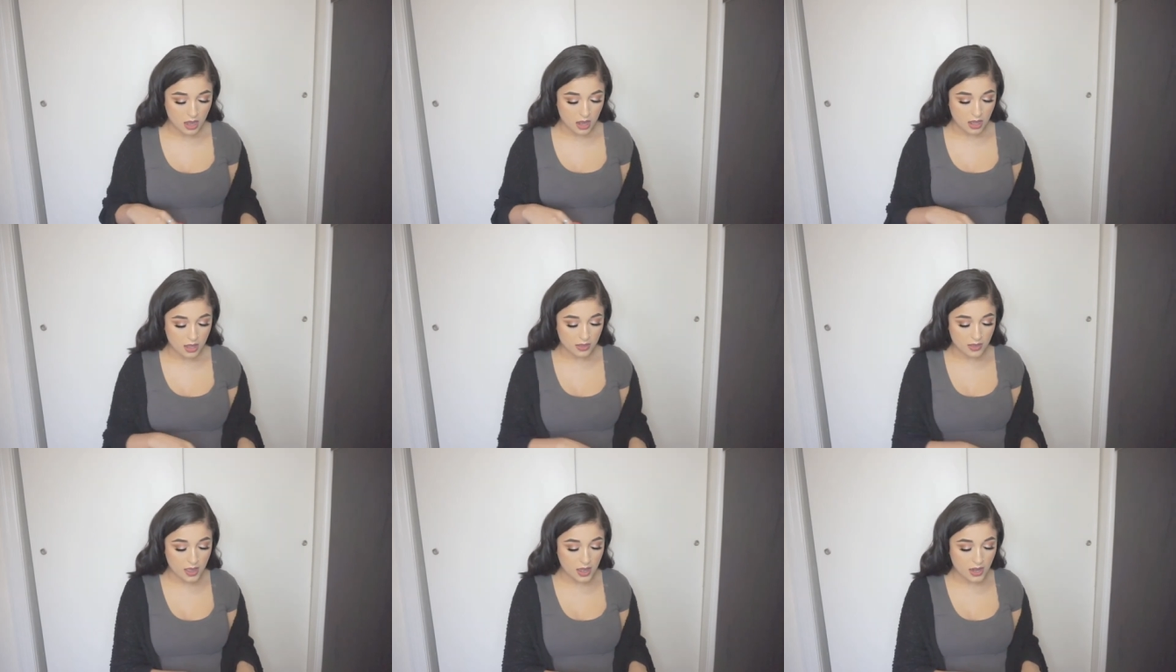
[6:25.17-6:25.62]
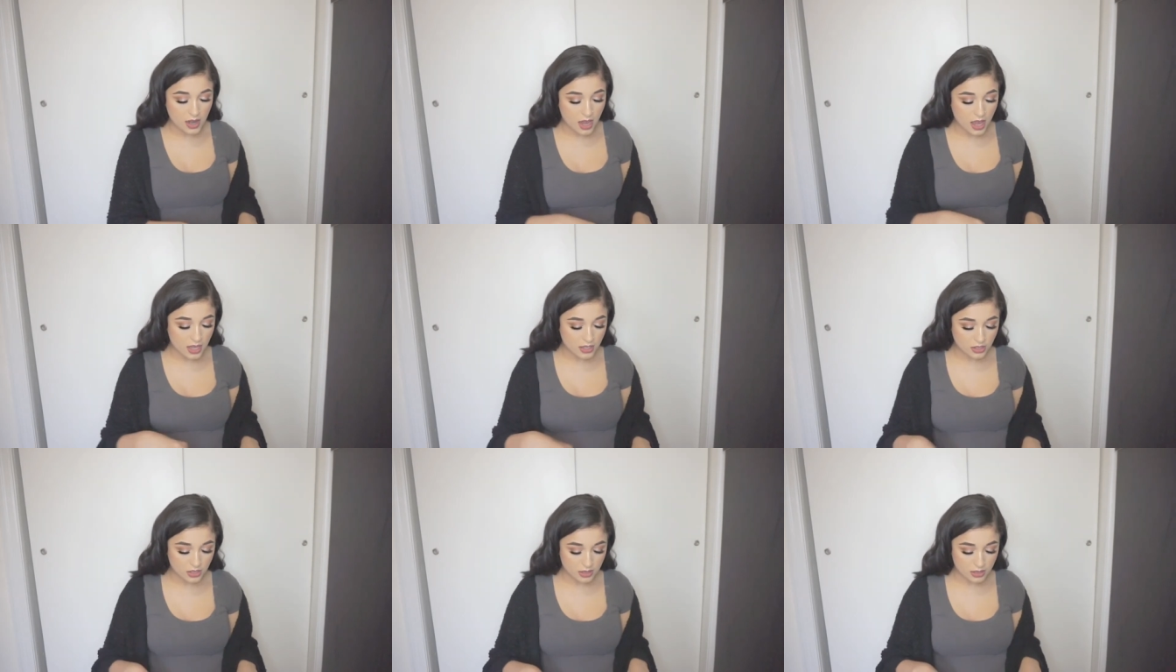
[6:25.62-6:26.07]
And then
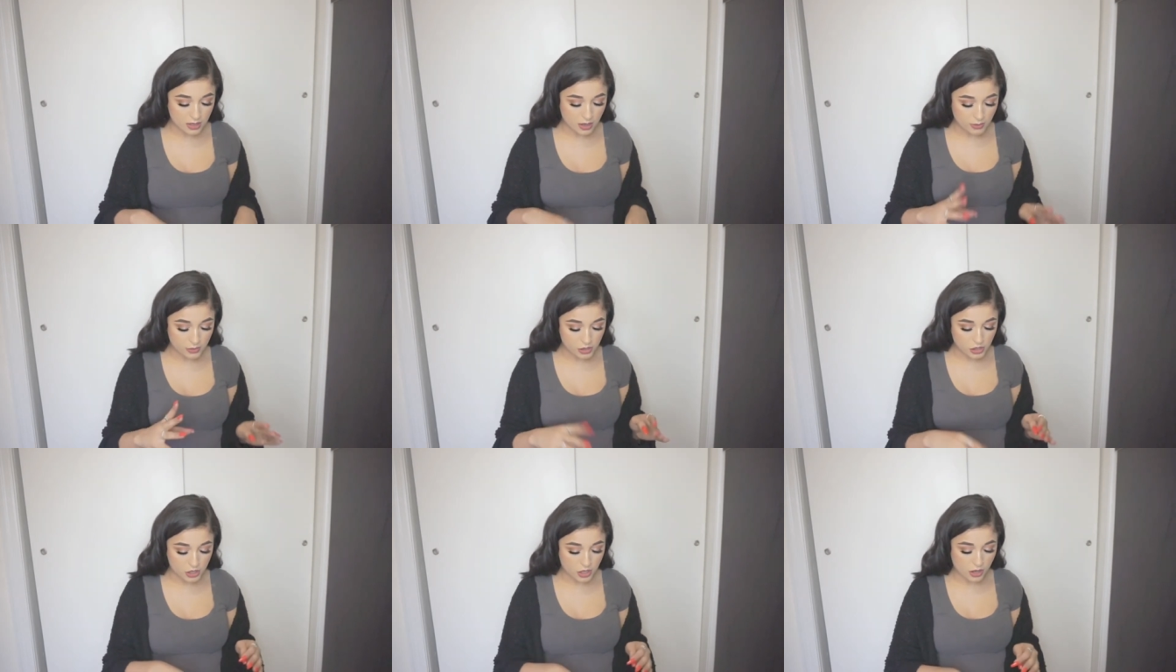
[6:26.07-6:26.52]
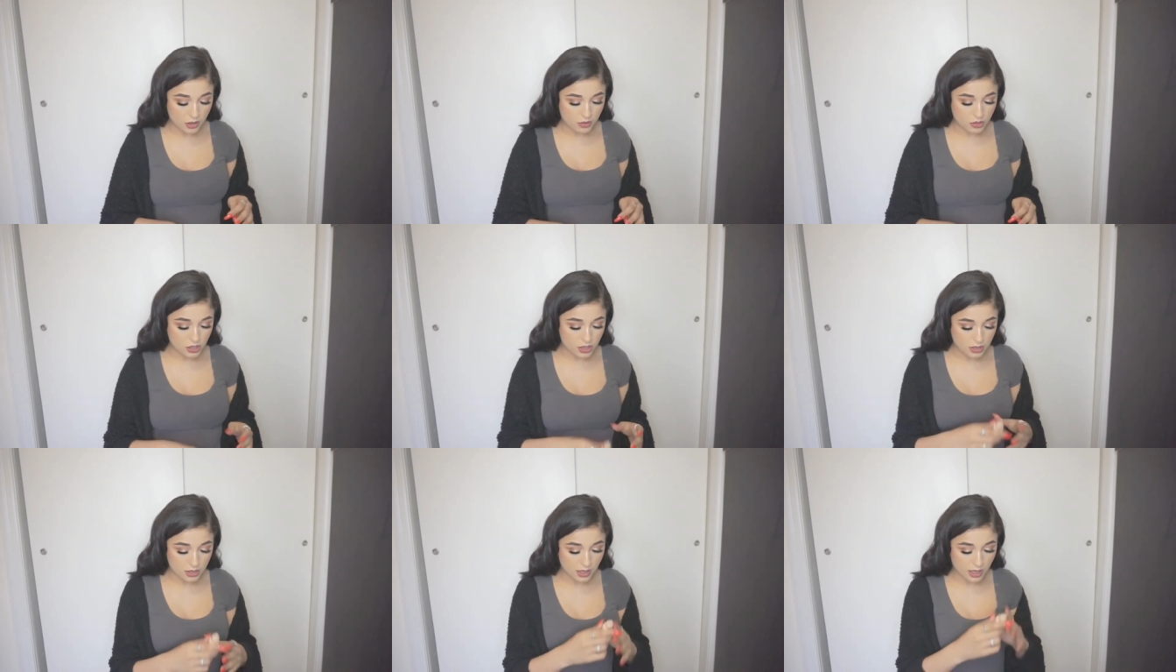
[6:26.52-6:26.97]
I'm going to show you
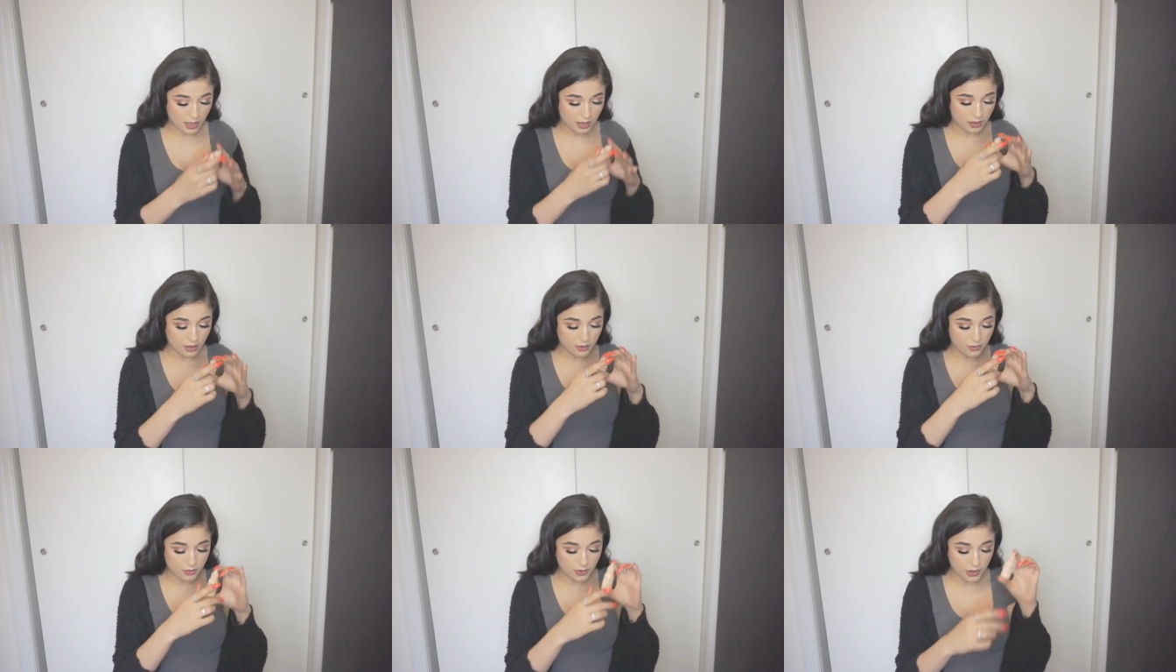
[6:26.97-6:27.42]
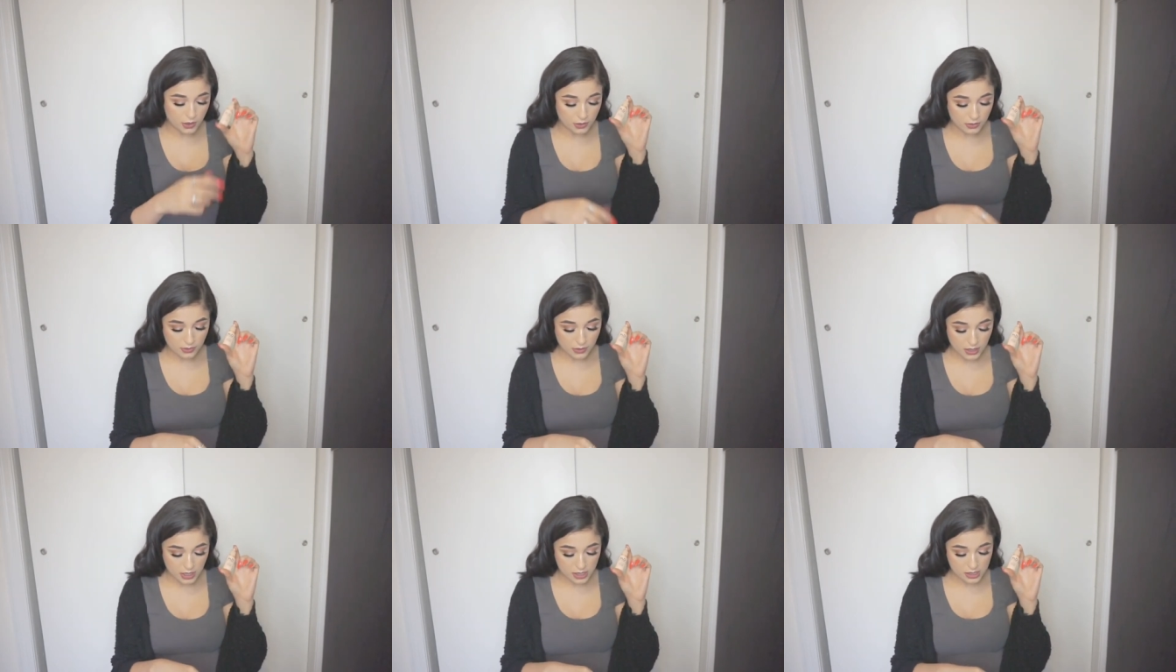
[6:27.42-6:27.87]
just like a
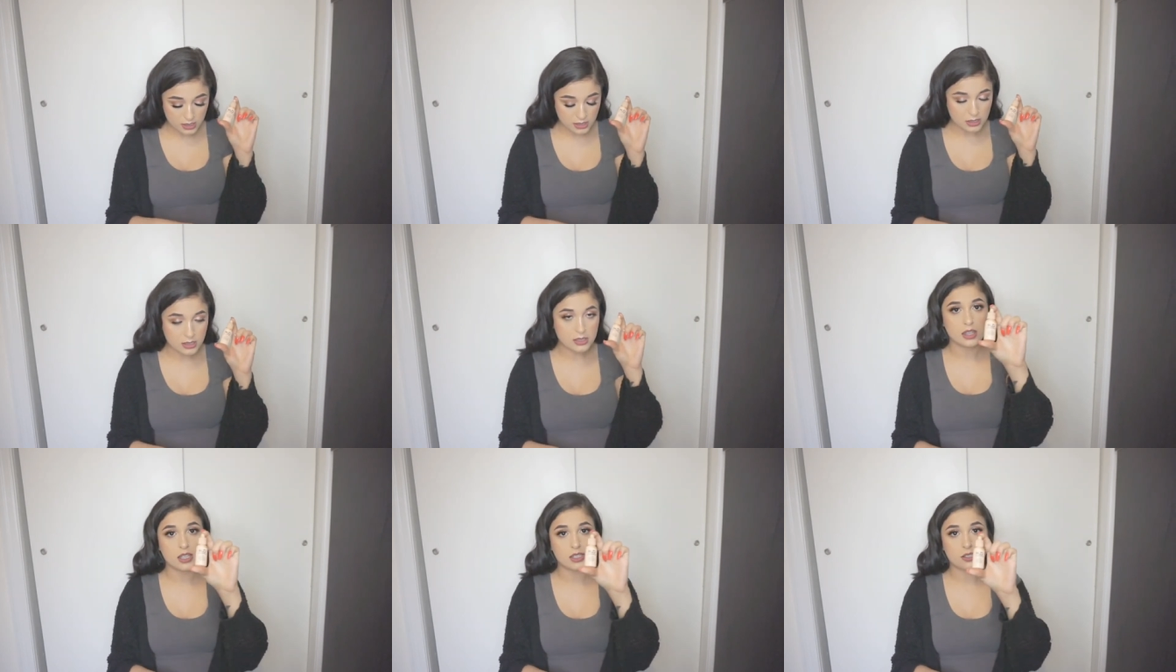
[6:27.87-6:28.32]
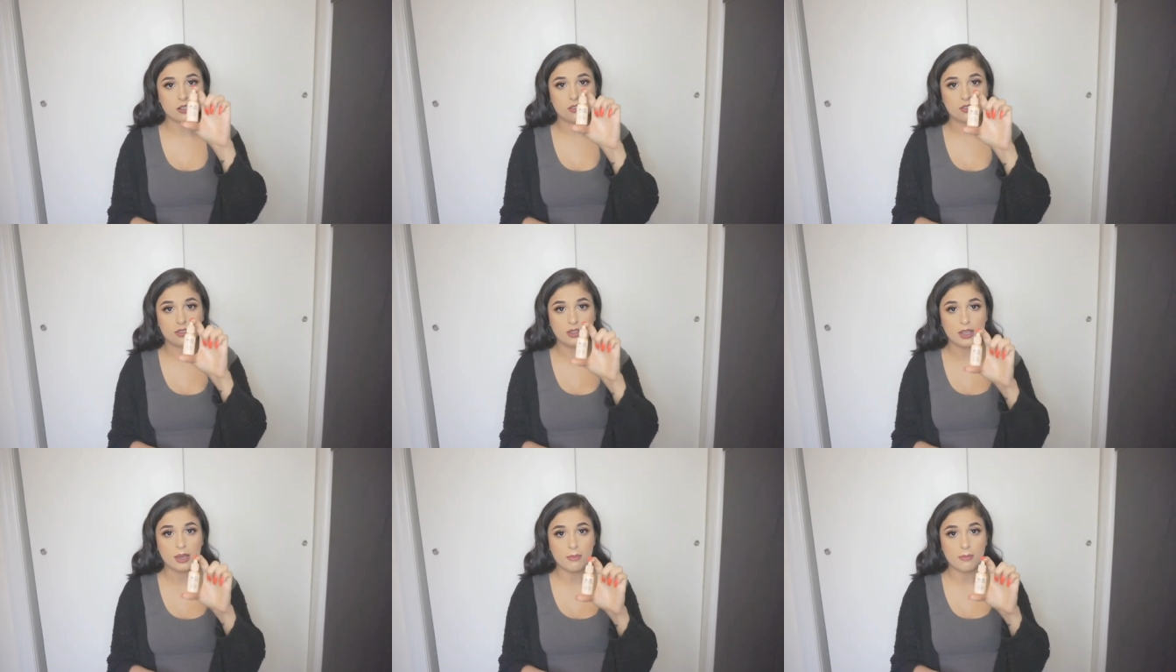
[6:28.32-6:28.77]
few of these. These
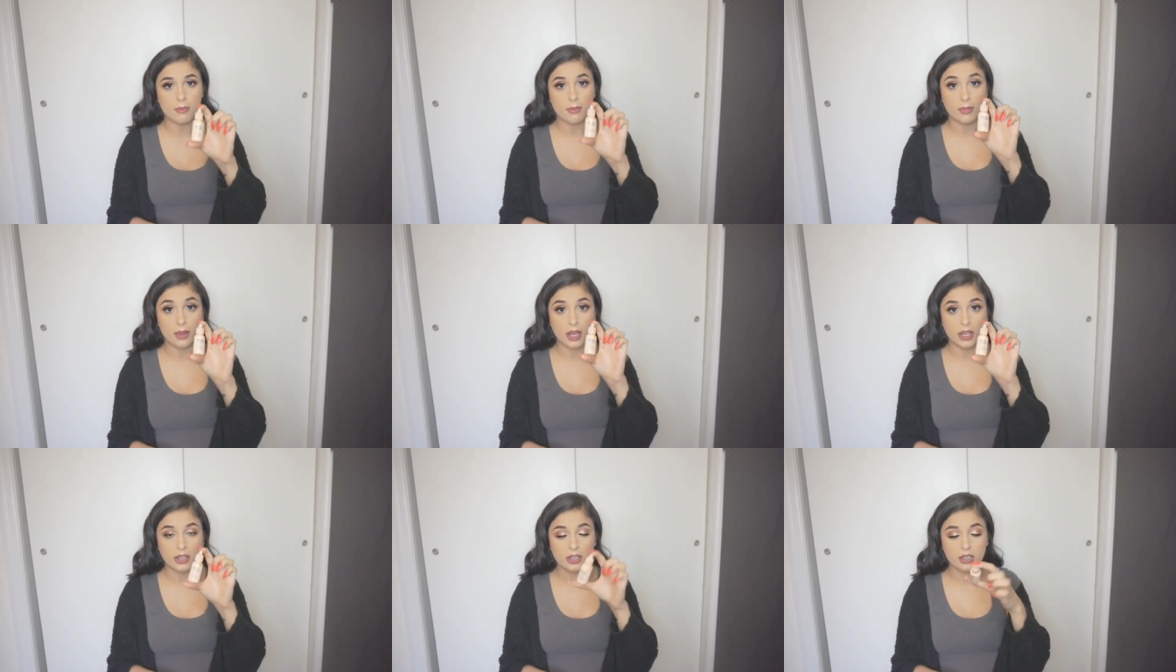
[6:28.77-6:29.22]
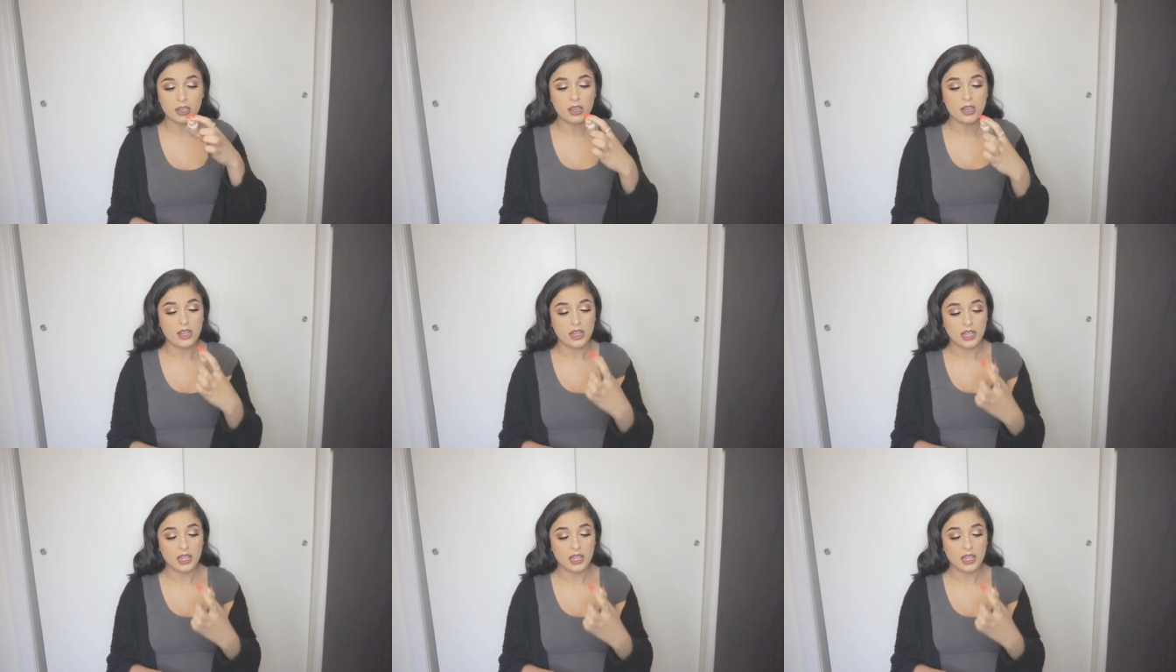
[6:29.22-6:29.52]
are the Mud